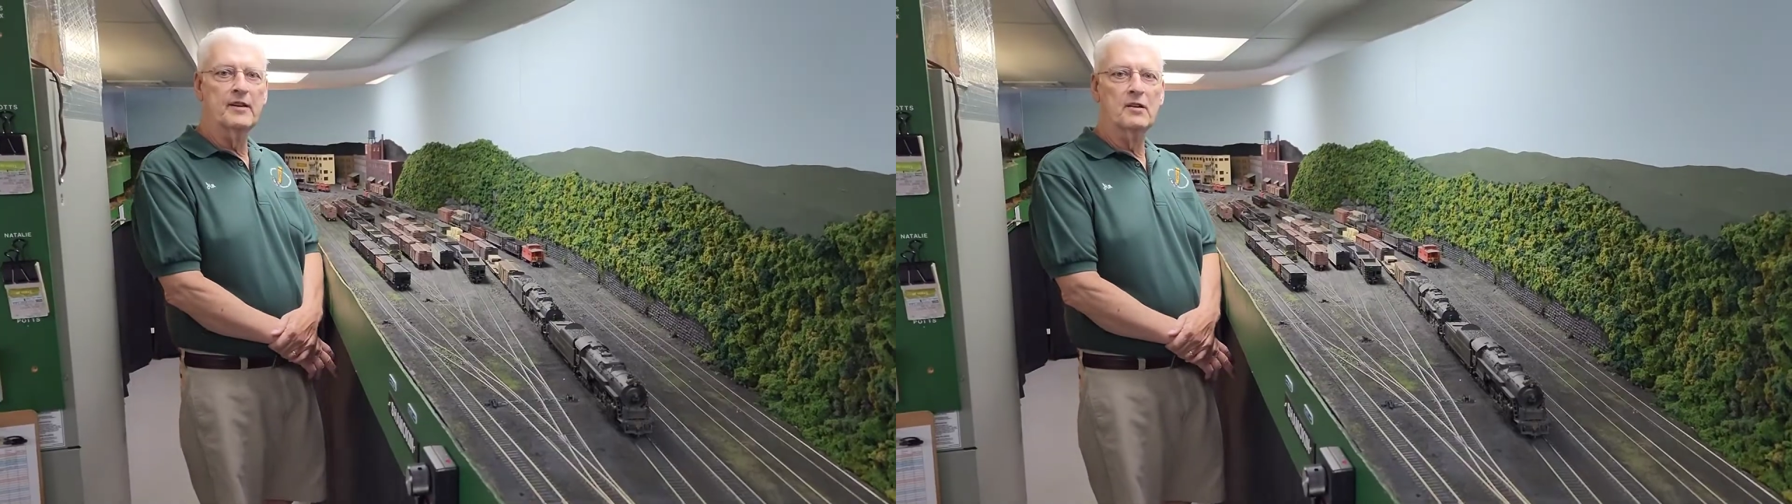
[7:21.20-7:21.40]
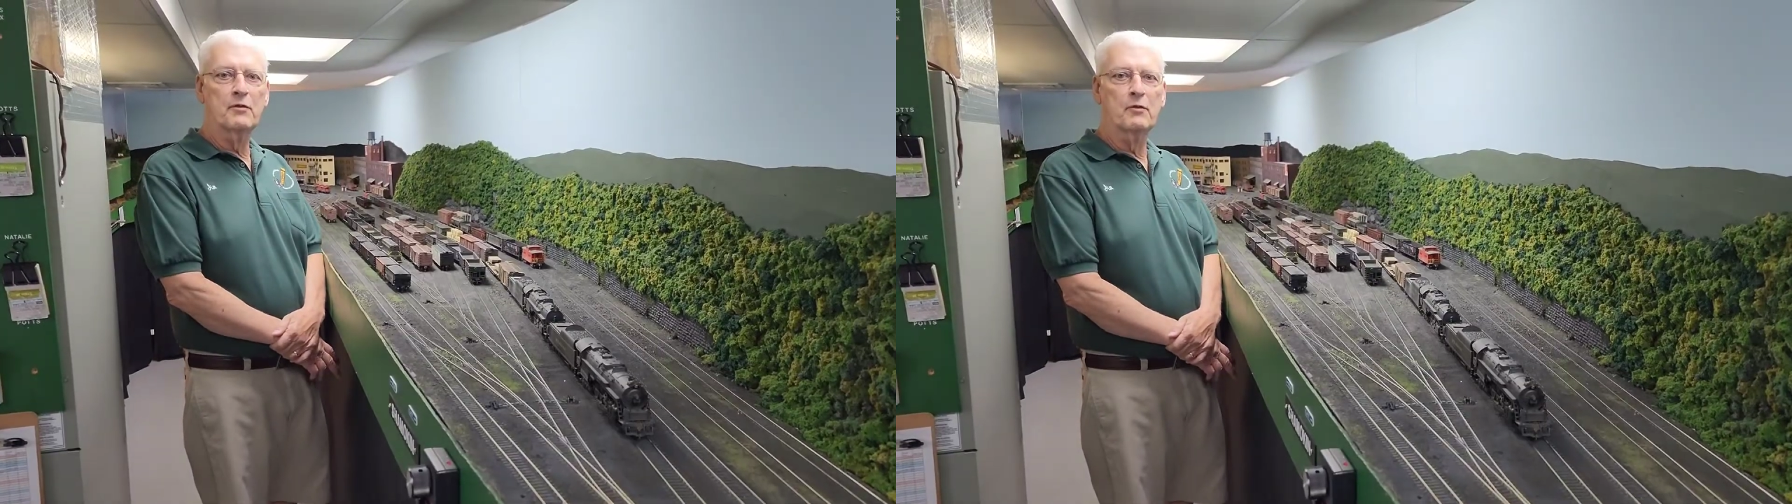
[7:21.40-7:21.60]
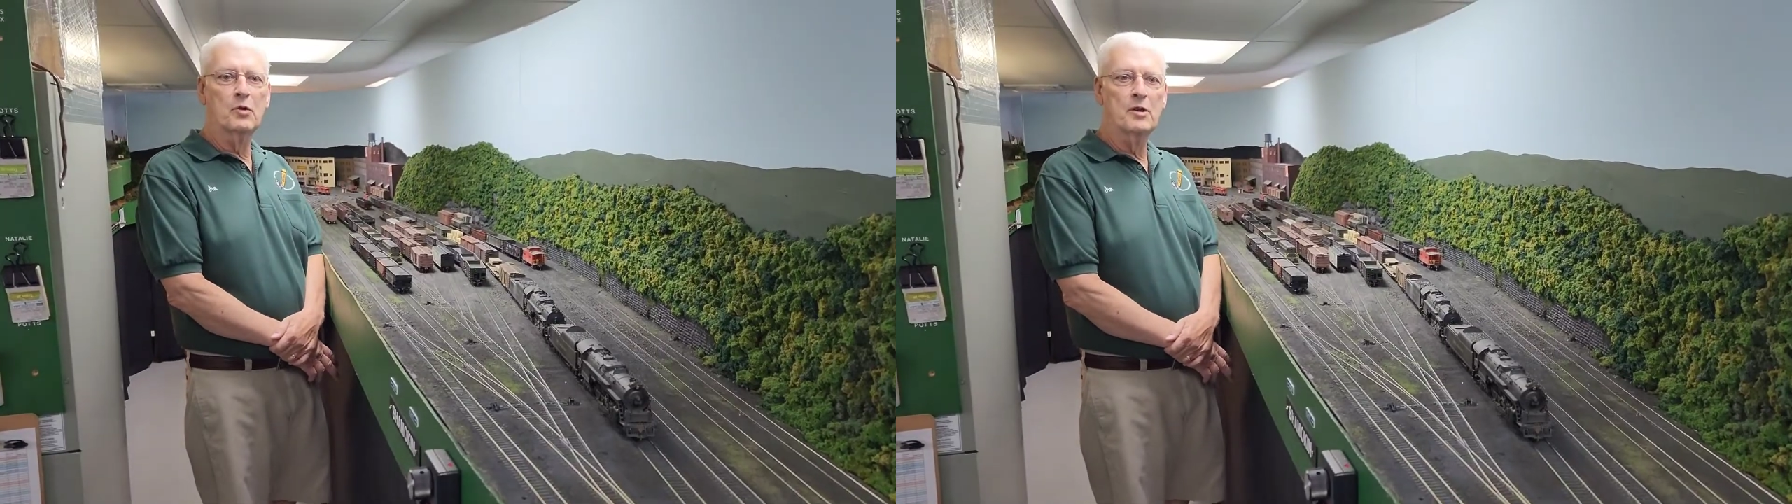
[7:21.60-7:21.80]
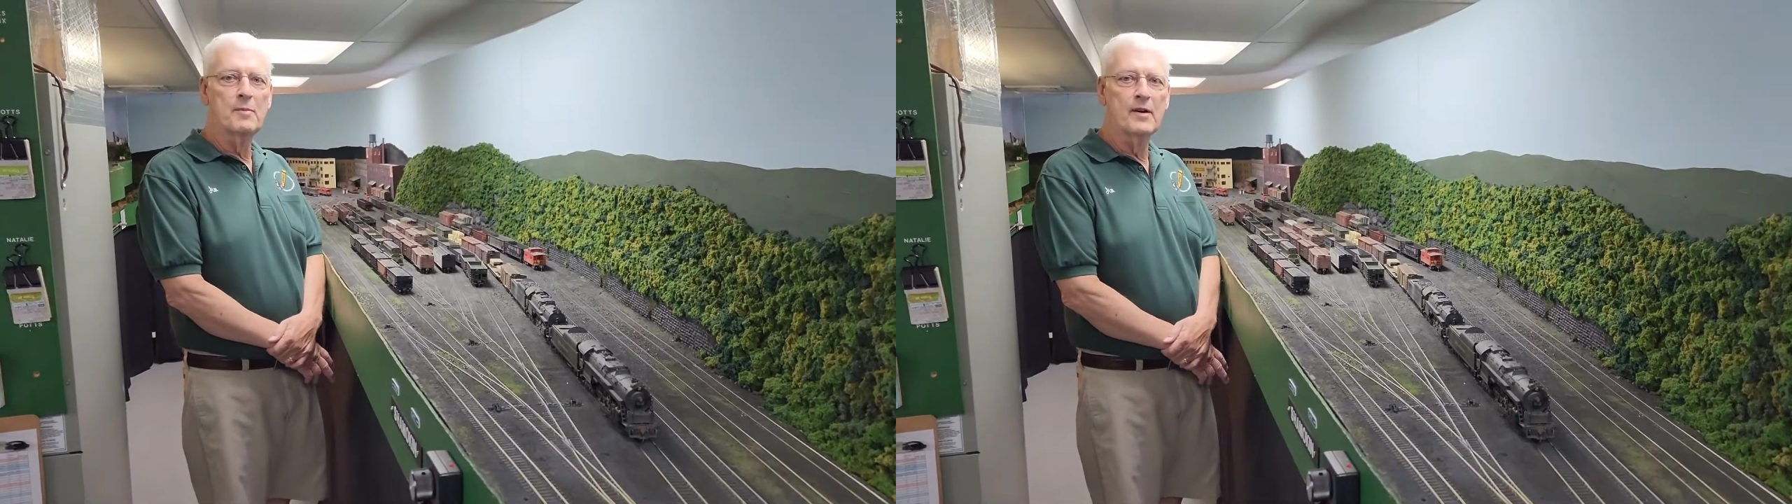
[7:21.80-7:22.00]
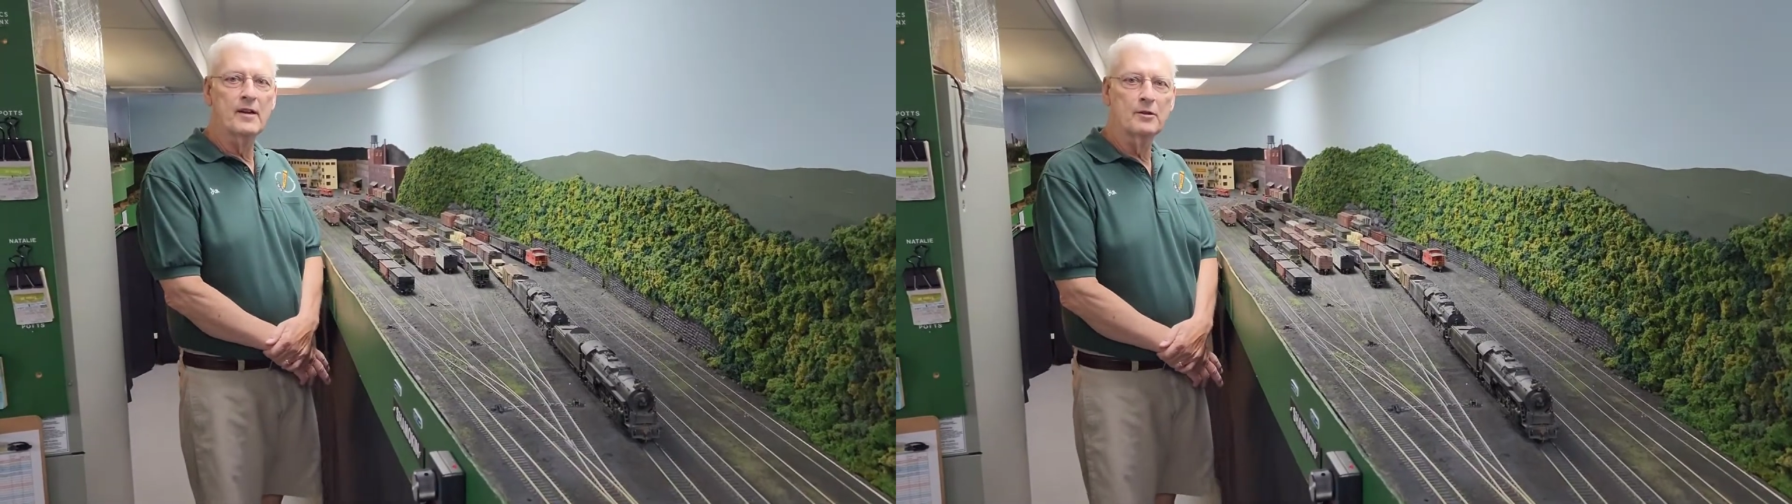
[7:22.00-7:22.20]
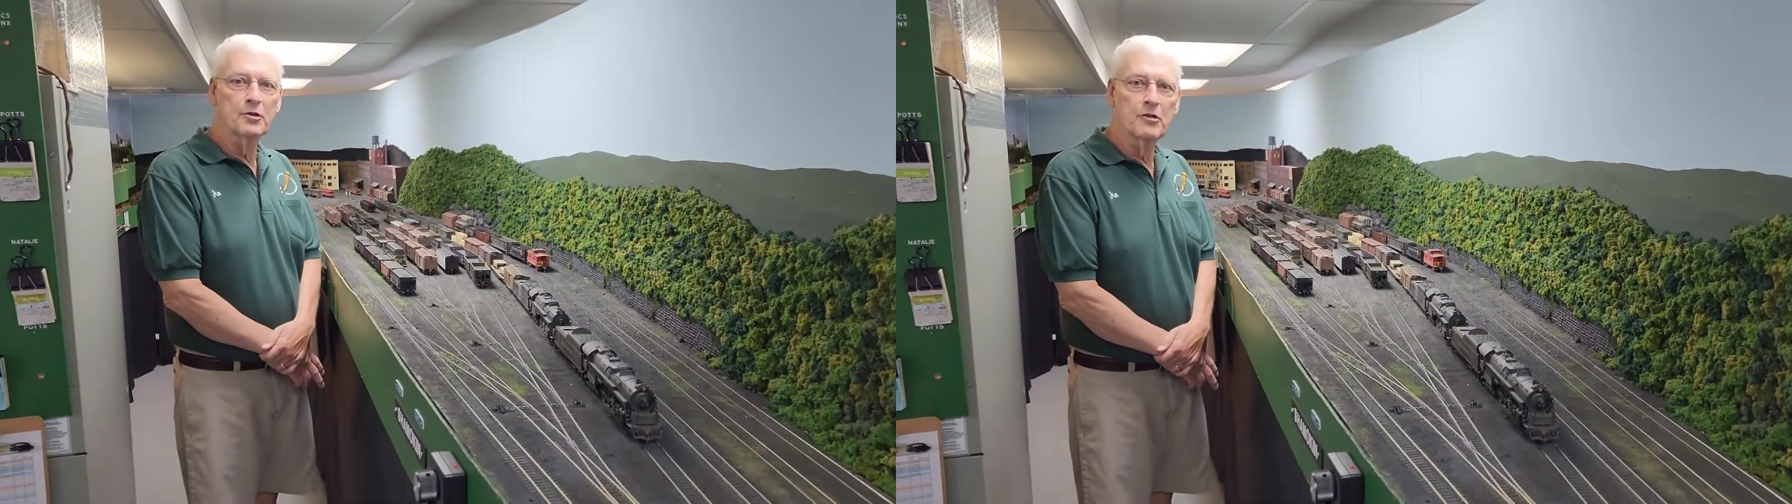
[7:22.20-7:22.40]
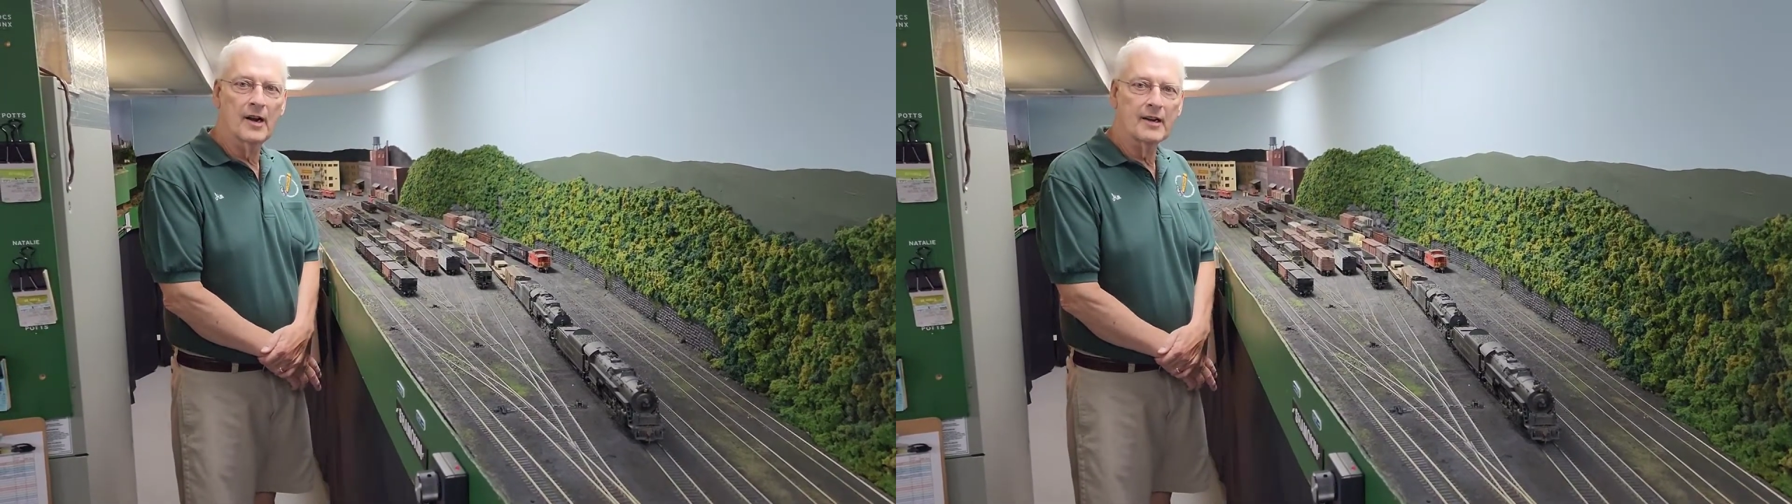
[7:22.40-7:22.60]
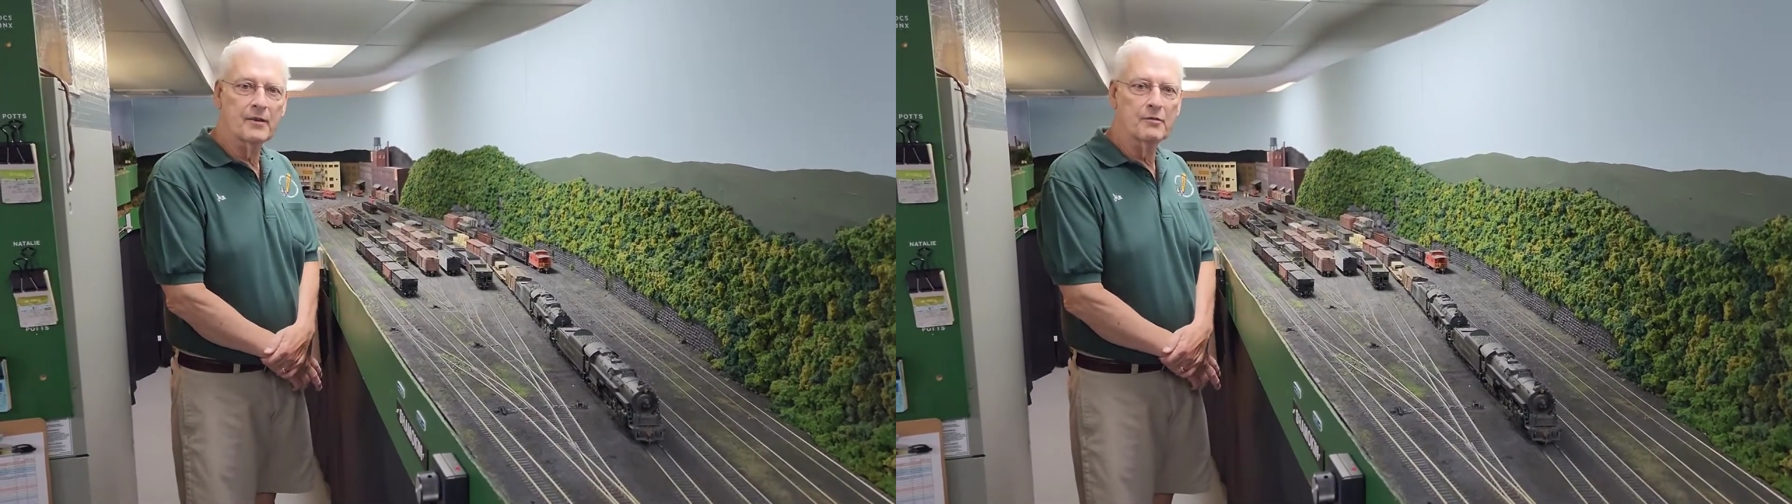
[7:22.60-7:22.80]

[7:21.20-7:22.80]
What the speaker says: our 40-mile trek